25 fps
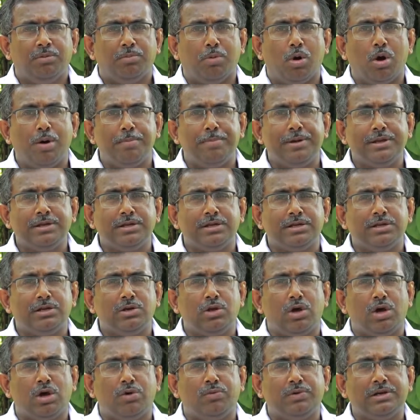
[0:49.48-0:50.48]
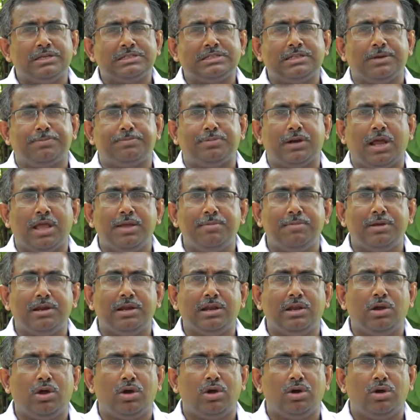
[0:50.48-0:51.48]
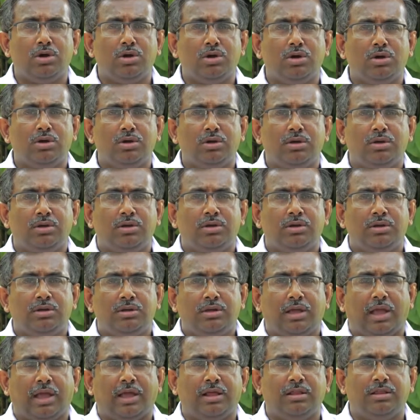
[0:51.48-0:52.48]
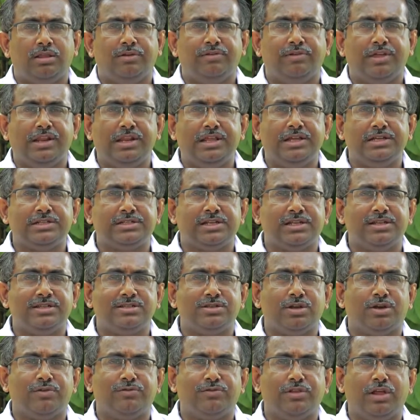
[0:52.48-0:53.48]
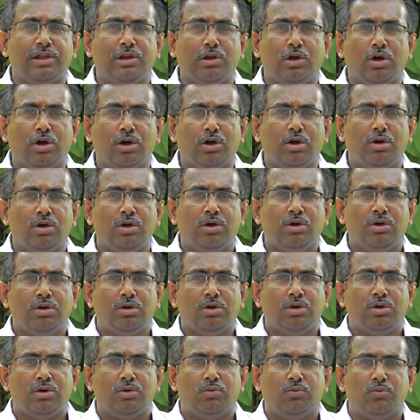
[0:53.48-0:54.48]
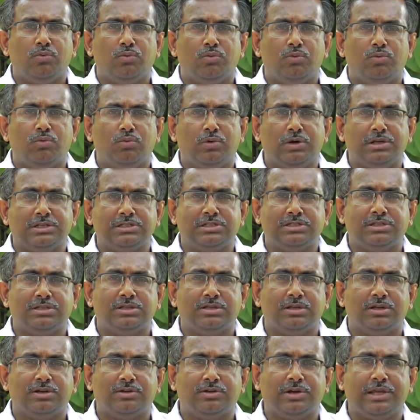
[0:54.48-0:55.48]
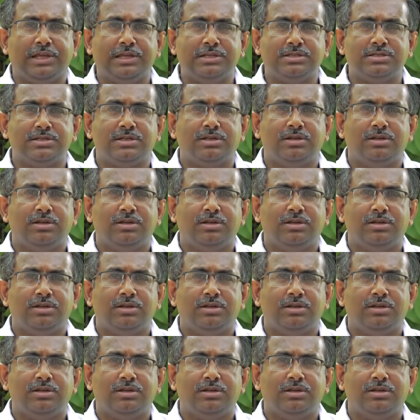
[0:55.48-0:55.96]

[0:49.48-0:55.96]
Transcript: Mohammedan law was the primary law, and the variations of the law was great.